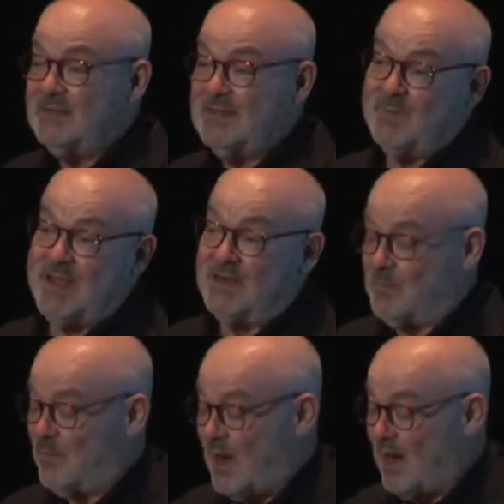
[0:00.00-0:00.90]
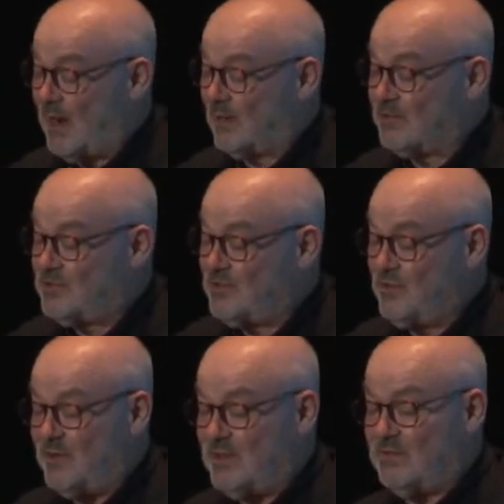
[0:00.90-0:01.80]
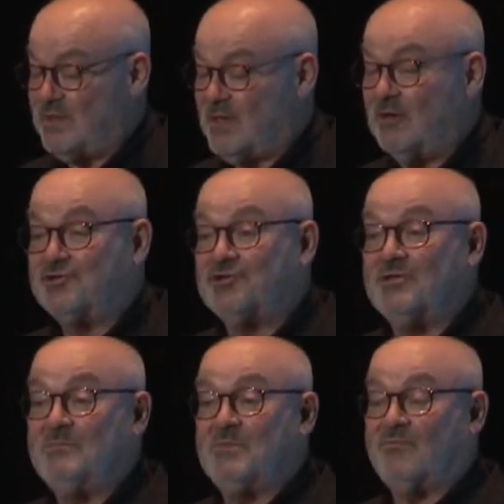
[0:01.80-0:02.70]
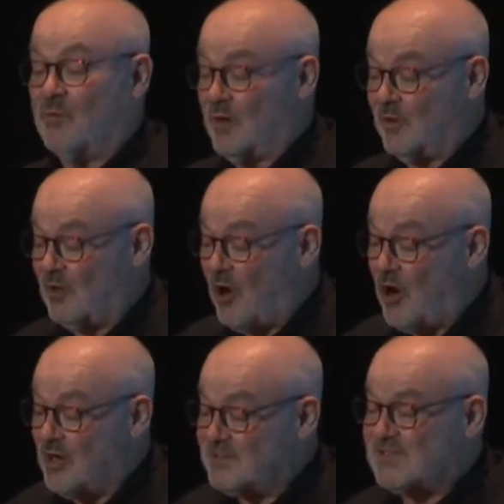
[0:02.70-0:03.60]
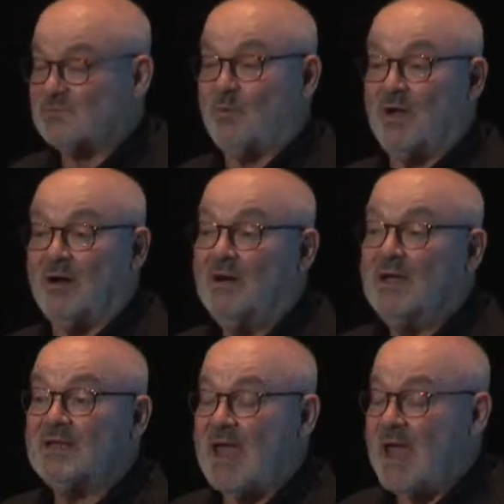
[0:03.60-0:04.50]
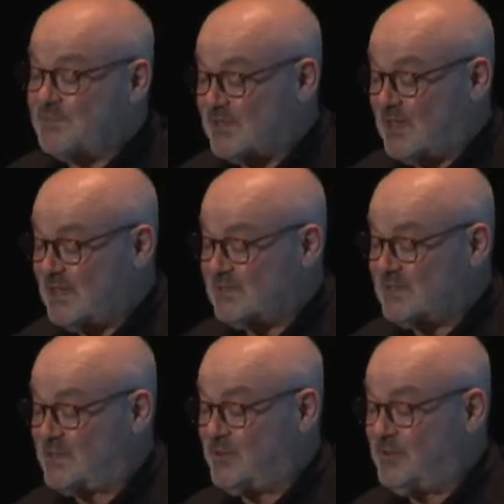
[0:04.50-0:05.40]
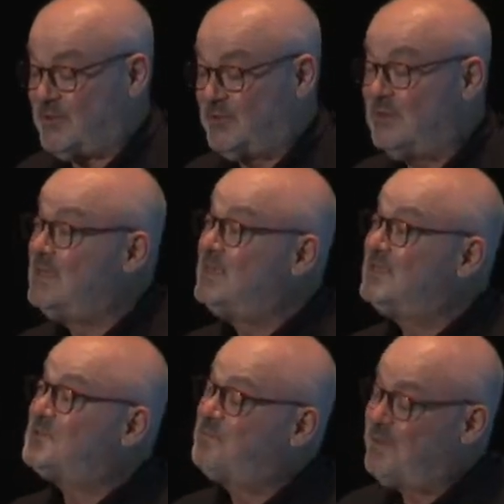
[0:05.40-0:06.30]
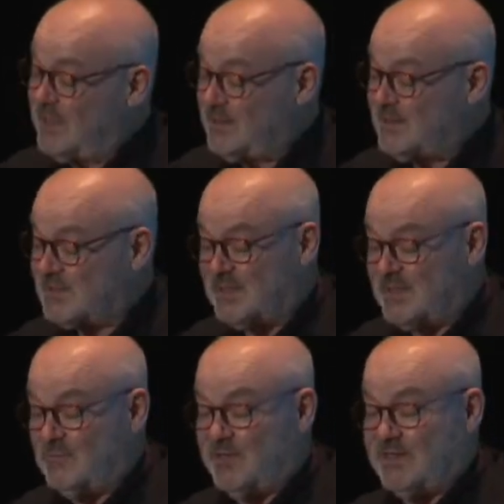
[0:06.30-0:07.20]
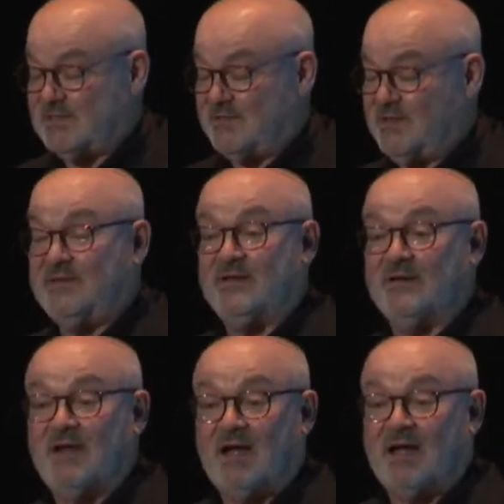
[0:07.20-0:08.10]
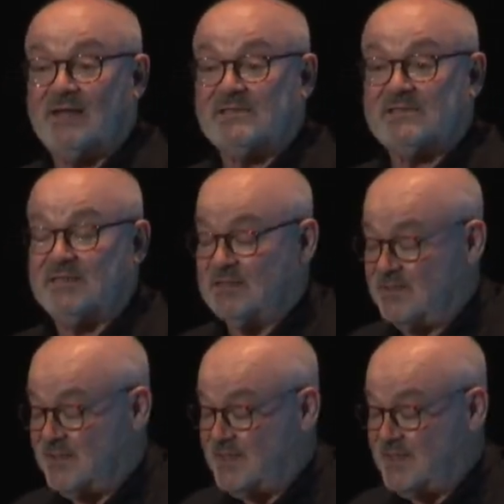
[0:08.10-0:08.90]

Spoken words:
They made it a mile or two into the ocean before a large swell capsized the canoe, spilling the seaweeds and the deer hides into the